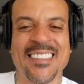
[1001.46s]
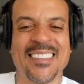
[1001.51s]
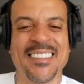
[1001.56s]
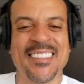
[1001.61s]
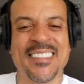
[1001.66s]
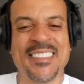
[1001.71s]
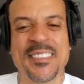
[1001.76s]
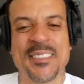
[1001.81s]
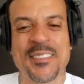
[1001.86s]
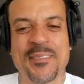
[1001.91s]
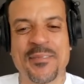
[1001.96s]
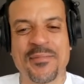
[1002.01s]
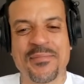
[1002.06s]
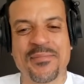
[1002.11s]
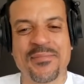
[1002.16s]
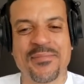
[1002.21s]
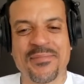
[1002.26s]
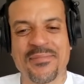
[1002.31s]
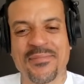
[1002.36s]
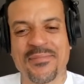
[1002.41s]

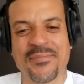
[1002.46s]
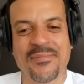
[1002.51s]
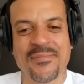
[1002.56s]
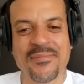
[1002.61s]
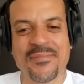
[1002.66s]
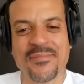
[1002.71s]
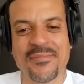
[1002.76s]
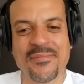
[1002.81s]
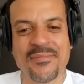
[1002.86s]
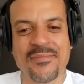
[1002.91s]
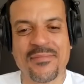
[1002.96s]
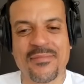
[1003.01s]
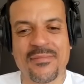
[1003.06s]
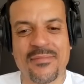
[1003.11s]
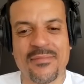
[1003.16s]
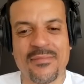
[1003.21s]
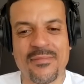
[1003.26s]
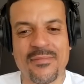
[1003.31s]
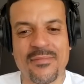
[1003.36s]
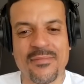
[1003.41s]

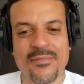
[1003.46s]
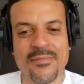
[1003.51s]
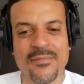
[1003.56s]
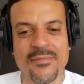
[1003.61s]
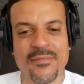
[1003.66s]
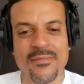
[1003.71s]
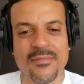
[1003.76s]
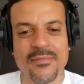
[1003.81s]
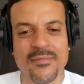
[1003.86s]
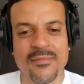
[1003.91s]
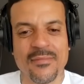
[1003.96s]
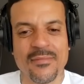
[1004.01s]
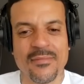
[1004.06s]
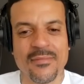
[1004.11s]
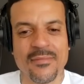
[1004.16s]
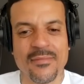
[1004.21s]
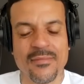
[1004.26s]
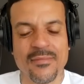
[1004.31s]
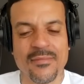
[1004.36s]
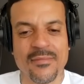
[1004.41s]

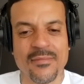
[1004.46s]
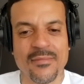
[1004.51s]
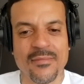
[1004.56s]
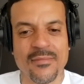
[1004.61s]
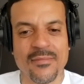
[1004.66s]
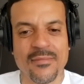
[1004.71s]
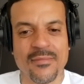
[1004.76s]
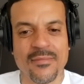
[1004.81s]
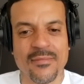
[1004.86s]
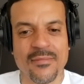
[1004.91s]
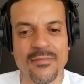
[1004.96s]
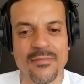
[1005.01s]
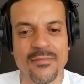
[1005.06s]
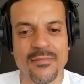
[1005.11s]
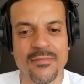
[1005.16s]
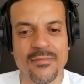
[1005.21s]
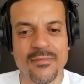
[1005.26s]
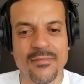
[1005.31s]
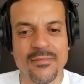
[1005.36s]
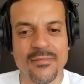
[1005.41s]

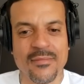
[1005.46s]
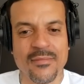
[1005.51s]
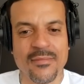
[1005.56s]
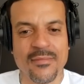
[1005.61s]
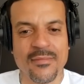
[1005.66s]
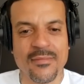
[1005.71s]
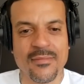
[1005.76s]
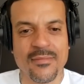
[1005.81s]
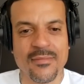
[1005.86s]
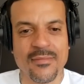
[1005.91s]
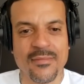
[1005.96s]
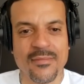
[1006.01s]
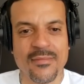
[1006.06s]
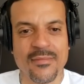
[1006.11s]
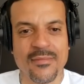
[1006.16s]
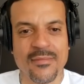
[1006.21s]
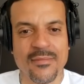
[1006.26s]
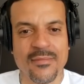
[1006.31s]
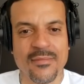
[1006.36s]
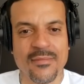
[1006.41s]

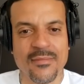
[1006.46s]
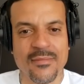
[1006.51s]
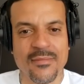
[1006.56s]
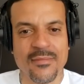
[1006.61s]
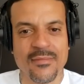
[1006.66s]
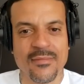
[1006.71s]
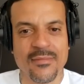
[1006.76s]
This person isn't speaking.